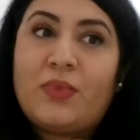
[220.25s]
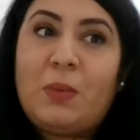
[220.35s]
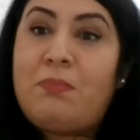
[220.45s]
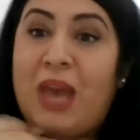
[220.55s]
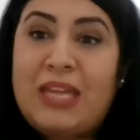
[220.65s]

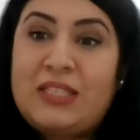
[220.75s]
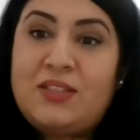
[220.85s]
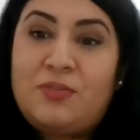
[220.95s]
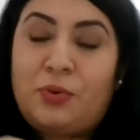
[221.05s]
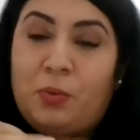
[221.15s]
meant
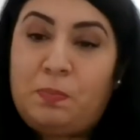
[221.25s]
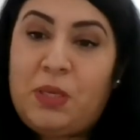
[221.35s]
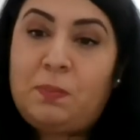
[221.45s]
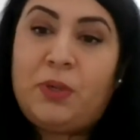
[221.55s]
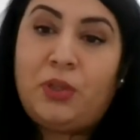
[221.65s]
for
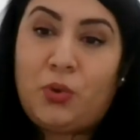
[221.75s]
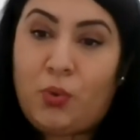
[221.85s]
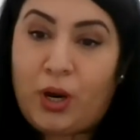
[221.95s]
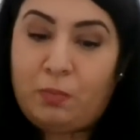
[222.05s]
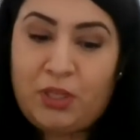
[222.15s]
people who
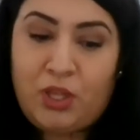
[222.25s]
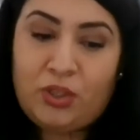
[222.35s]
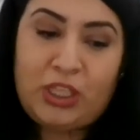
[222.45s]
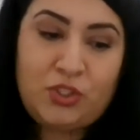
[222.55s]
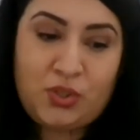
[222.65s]
are
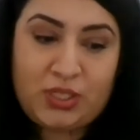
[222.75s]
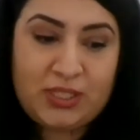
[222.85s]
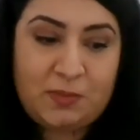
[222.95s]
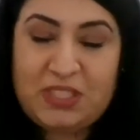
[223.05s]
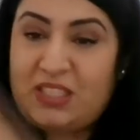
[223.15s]
belonging to a
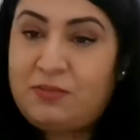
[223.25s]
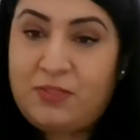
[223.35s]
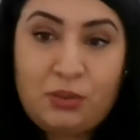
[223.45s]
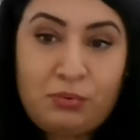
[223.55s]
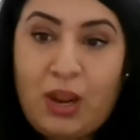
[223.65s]

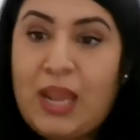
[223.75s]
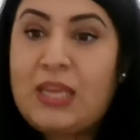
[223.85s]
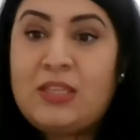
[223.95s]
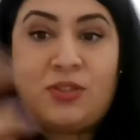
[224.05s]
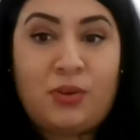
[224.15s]
specific
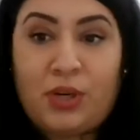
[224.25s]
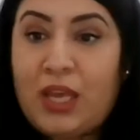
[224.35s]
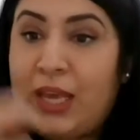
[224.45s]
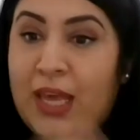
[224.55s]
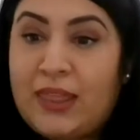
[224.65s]
race or
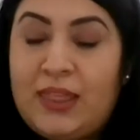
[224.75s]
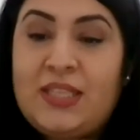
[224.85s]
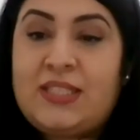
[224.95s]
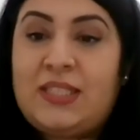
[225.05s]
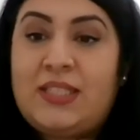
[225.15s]

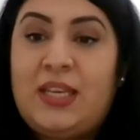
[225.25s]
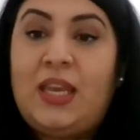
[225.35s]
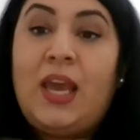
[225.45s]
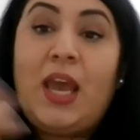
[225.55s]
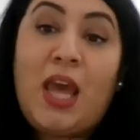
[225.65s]
ethnicity.
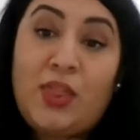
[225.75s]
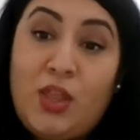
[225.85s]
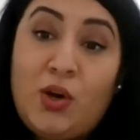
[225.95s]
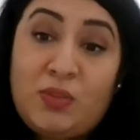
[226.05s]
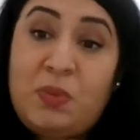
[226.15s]
And
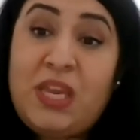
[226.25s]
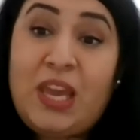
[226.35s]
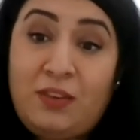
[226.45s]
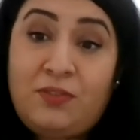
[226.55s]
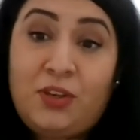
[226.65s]
those
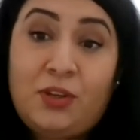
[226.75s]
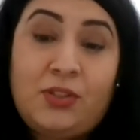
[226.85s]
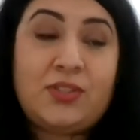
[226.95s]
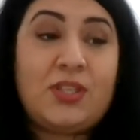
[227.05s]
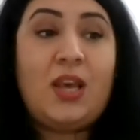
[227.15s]

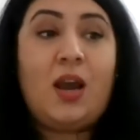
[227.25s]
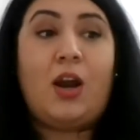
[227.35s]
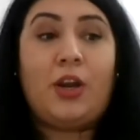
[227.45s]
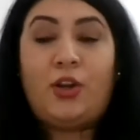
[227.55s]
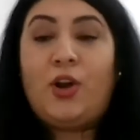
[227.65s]
behaviors
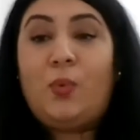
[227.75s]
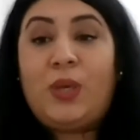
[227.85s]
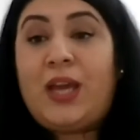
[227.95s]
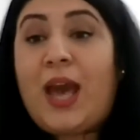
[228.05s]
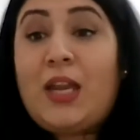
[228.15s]
are
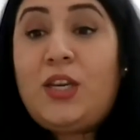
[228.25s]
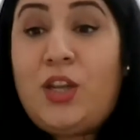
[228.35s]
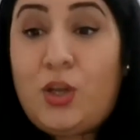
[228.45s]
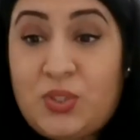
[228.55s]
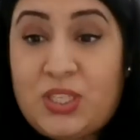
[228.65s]
going
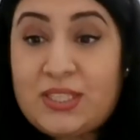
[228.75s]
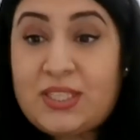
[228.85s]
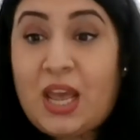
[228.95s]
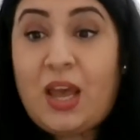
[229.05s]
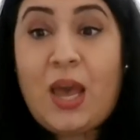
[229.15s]

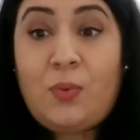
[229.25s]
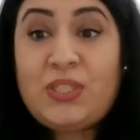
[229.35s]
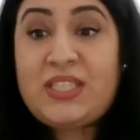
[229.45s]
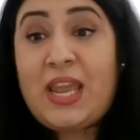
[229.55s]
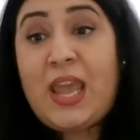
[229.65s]
unnoticed. I
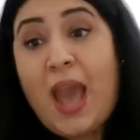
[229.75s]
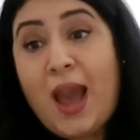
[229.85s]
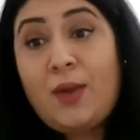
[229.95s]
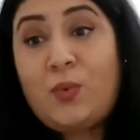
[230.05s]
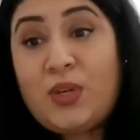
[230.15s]
would say
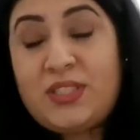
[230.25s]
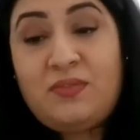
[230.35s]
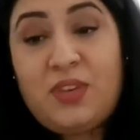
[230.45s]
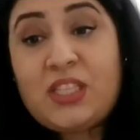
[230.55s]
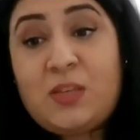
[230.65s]
I was the
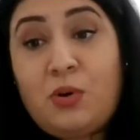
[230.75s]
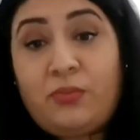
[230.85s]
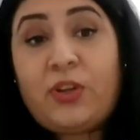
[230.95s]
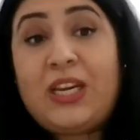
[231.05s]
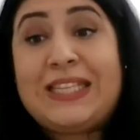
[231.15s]
victim
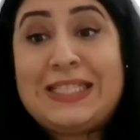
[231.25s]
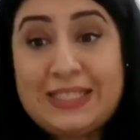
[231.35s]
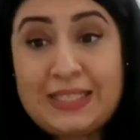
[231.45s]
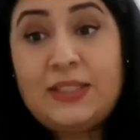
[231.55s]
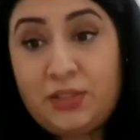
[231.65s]
of
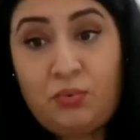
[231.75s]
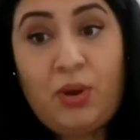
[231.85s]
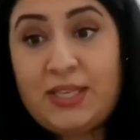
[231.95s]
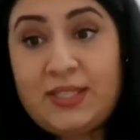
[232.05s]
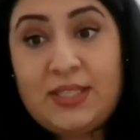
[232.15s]
concealed
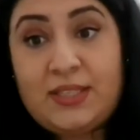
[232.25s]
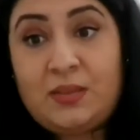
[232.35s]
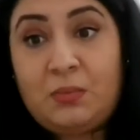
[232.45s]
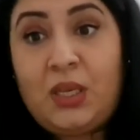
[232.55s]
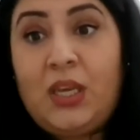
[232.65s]
racism.